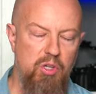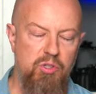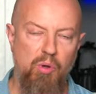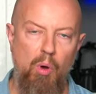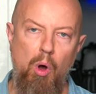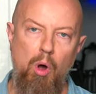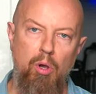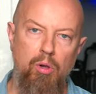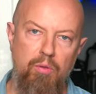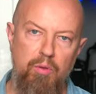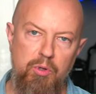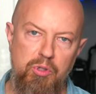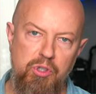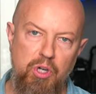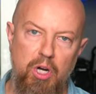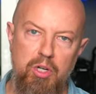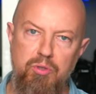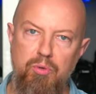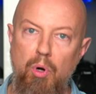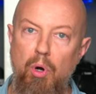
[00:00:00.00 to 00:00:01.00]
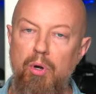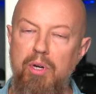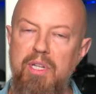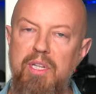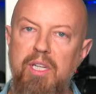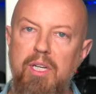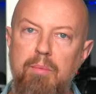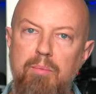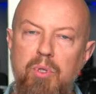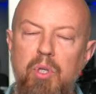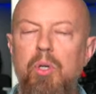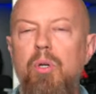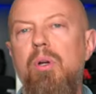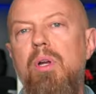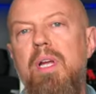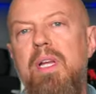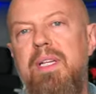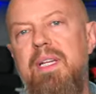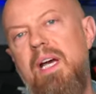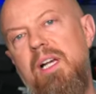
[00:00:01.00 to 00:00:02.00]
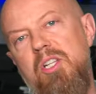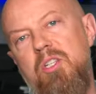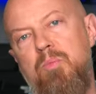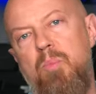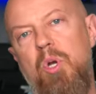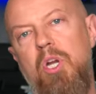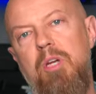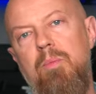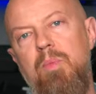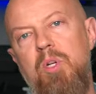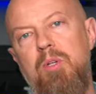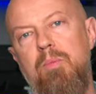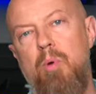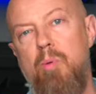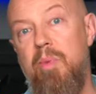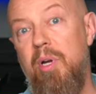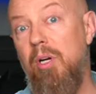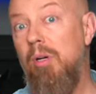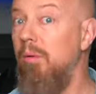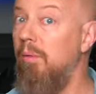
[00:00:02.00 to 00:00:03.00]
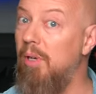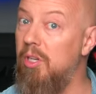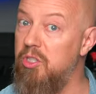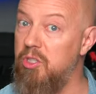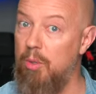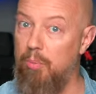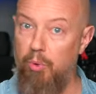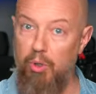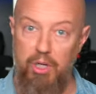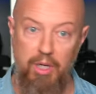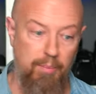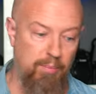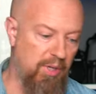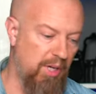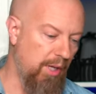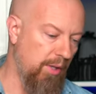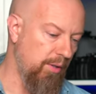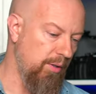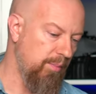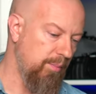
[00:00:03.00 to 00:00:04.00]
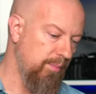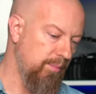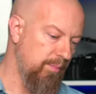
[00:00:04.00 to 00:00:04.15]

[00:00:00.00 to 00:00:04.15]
So all of those shots were already in the computer. Now let's bring them into Premiere and start putting them together.